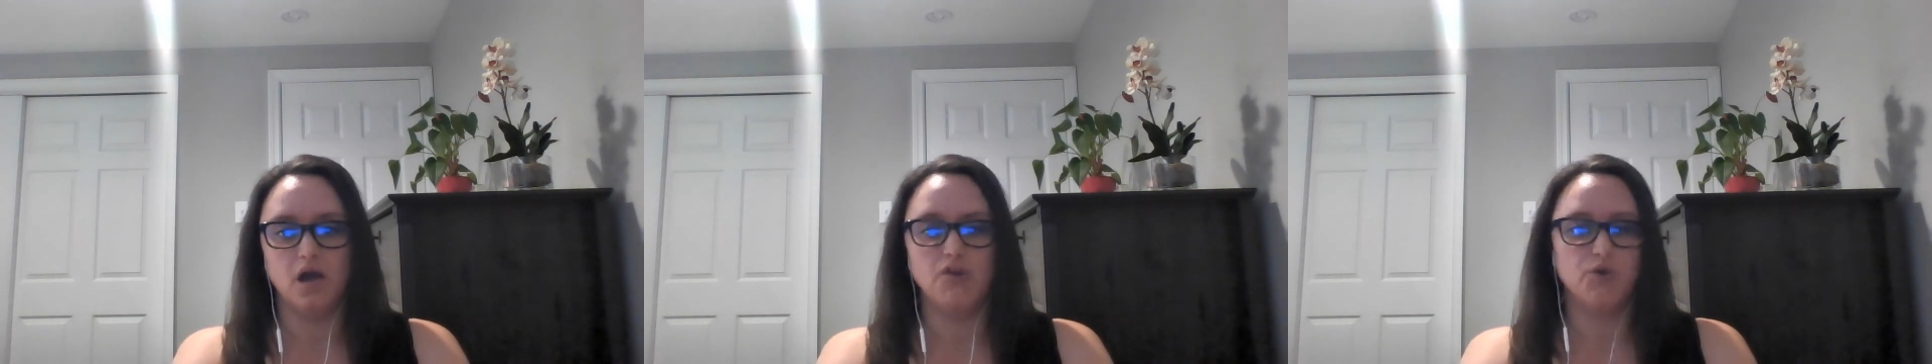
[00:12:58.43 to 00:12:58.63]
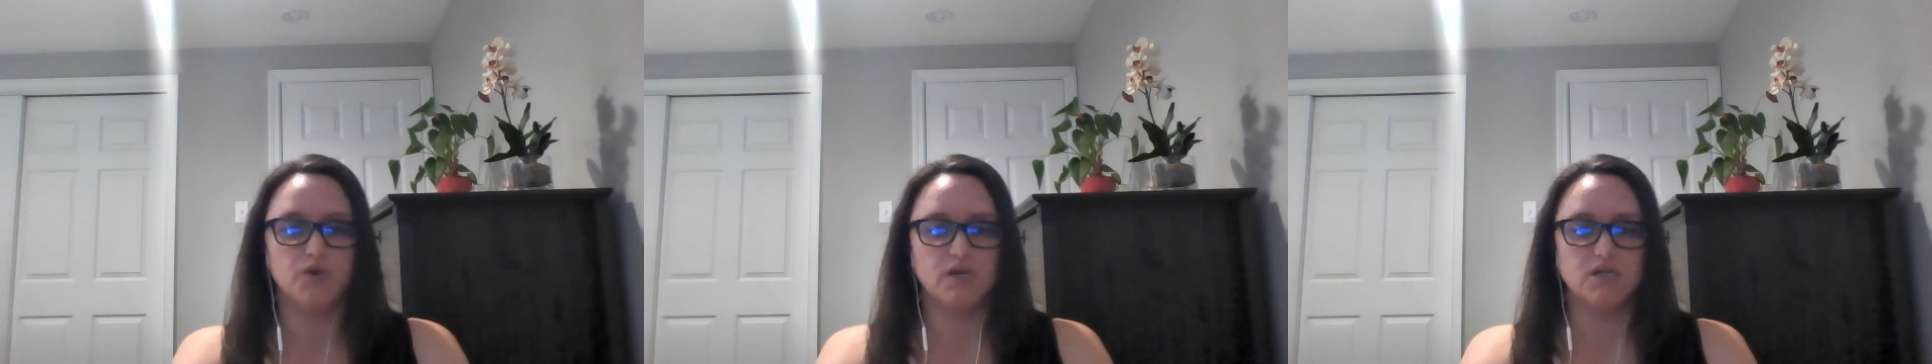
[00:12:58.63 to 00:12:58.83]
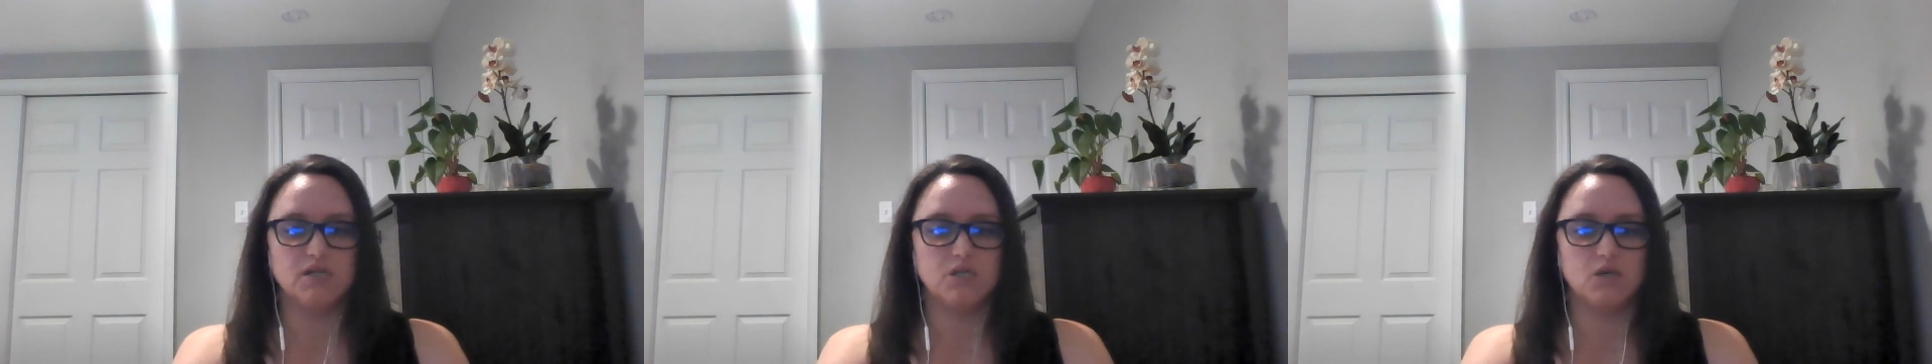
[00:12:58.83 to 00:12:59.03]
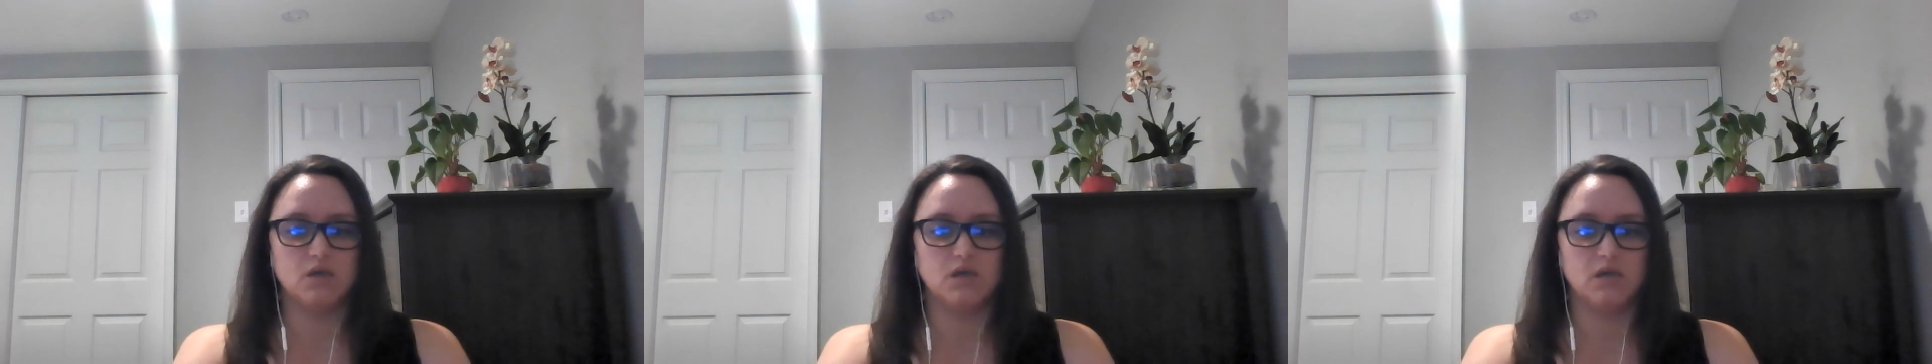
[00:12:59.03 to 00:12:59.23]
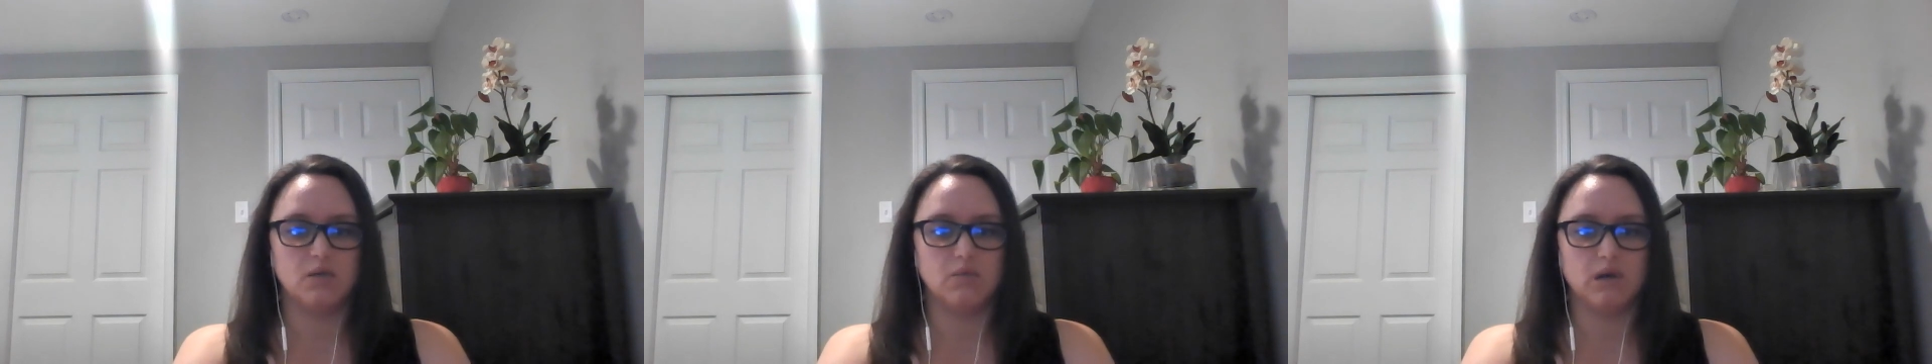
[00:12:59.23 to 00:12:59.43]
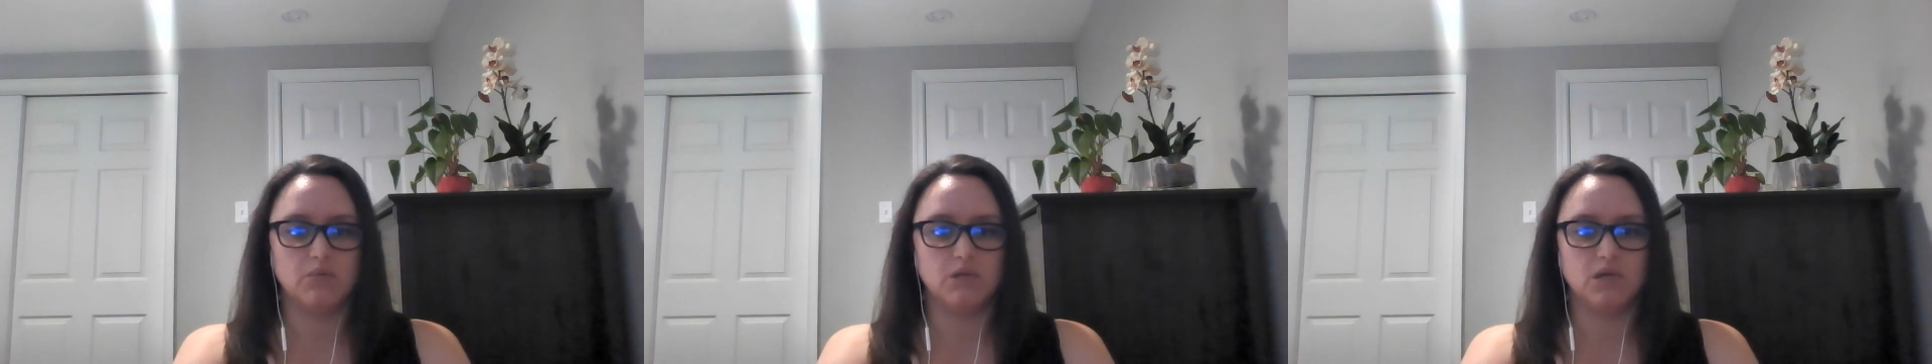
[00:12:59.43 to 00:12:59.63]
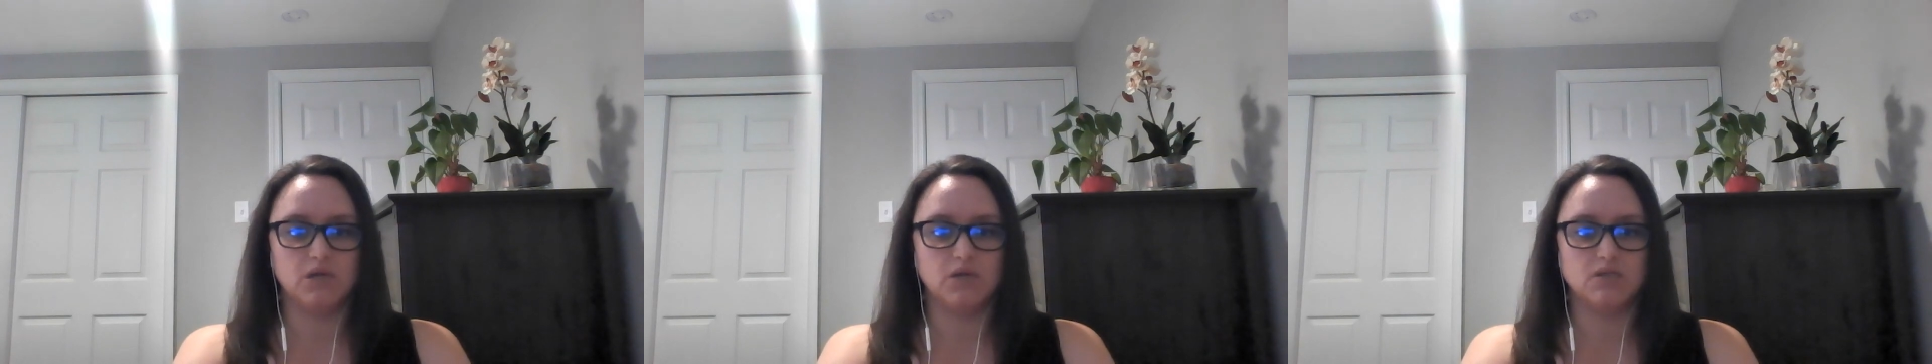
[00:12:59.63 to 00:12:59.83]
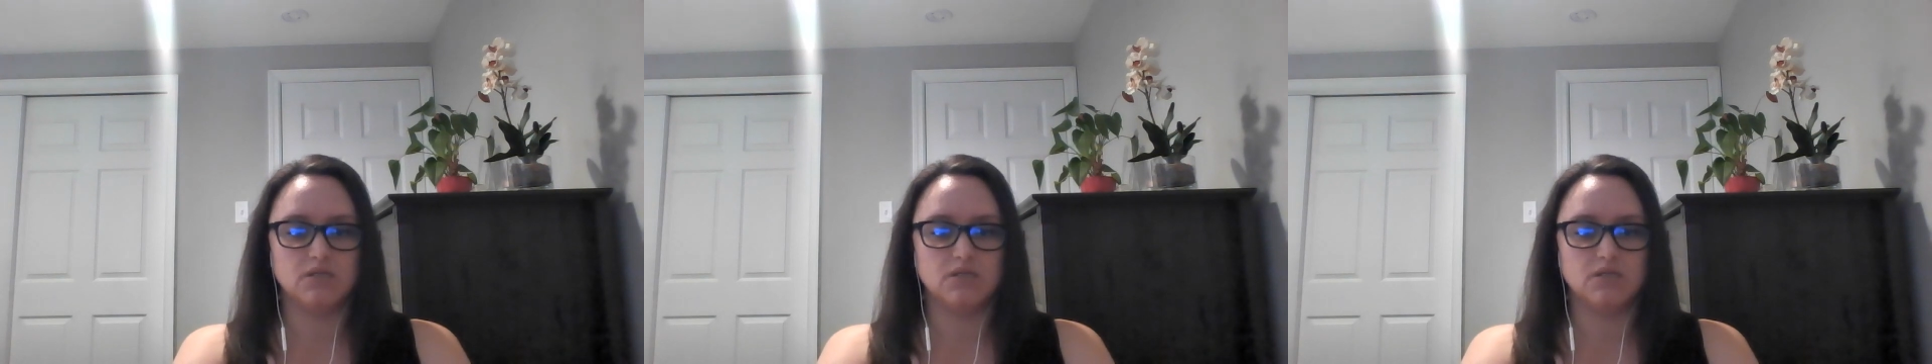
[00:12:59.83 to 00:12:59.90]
things that you think might be a good